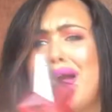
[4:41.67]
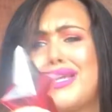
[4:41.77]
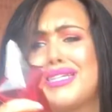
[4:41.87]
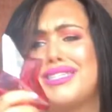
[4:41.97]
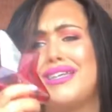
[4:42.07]

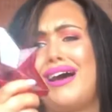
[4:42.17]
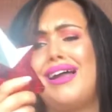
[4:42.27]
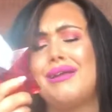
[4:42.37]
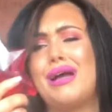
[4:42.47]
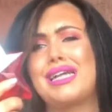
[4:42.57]
actually
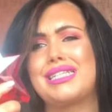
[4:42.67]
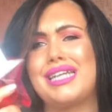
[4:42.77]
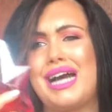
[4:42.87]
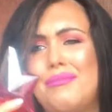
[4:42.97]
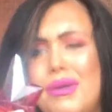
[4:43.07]
sad, I actually
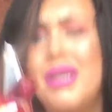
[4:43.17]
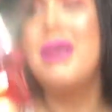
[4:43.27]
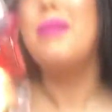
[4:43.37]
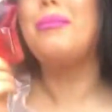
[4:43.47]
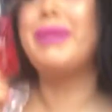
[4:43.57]
am.
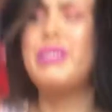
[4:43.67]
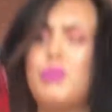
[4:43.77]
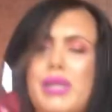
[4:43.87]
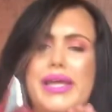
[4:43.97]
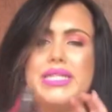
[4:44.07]
But this
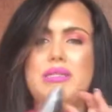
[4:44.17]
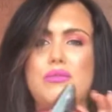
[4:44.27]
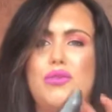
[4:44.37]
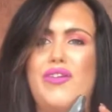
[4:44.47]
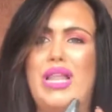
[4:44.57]
one is
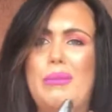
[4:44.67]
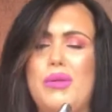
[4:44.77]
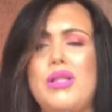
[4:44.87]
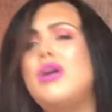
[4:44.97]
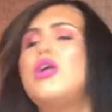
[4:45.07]

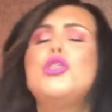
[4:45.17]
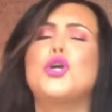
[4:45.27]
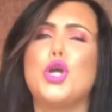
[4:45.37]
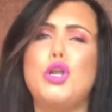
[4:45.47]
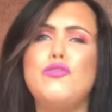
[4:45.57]
refillable.
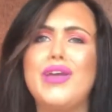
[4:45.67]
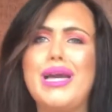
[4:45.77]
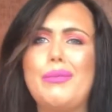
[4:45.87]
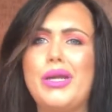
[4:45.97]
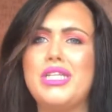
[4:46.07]
The good thing
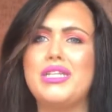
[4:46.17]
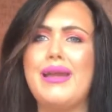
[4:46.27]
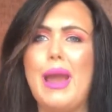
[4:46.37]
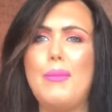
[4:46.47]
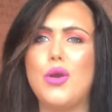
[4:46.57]
about the
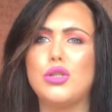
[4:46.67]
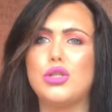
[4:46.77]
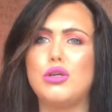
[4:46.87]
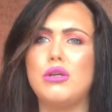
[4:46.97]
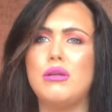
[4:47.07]
Thierry
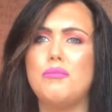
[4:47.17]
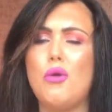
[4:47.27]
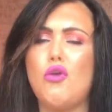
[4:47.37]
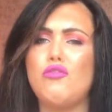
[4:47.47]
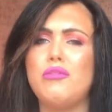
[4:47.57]
Muglar
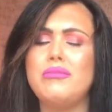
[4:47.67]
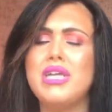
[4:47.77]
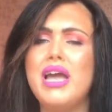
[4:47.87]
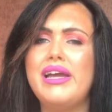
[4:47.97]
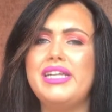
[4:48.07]
perfumes
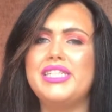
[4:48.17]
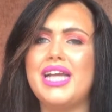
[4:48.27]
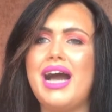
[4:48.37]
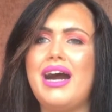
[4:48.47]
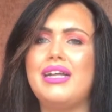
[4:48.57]
is you
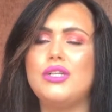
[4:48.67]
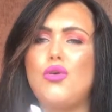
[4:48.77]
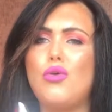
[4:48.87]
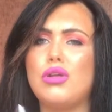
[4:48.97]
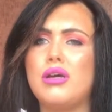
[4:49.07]
can
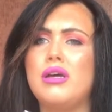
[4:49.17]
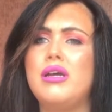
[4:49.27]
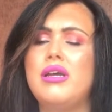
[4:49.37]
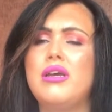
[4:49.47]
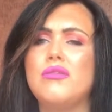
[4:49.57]
go to
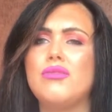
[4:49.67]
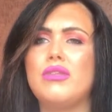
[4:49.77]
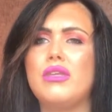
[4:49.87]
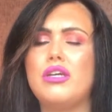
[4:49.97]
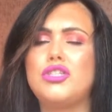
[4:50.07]

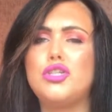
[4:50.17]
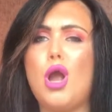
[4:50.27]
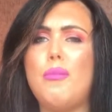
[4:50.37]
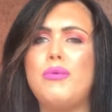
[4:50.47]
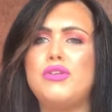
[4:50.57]
a
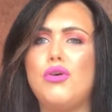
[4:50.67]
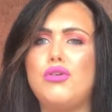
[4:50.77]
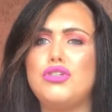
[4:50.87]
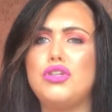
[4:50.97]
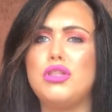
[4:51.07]
shop that
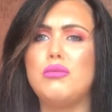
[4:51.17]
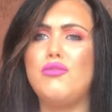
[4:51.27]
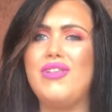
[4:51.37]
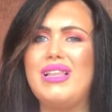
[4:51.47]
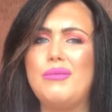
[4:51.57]
does do the
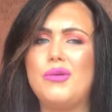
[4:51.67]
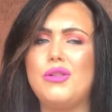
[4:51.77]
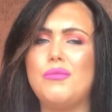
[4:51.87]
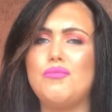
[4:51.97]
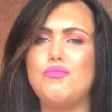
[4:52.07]

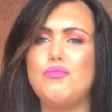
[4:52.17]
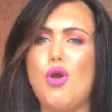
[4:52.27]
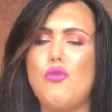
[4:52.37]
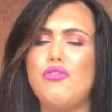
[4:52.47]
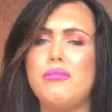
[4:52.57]
refillable
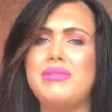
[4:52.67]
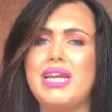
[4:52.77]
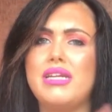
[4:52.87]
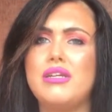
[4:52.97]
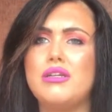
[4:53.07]
perfumes,
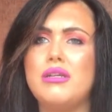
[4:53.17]
like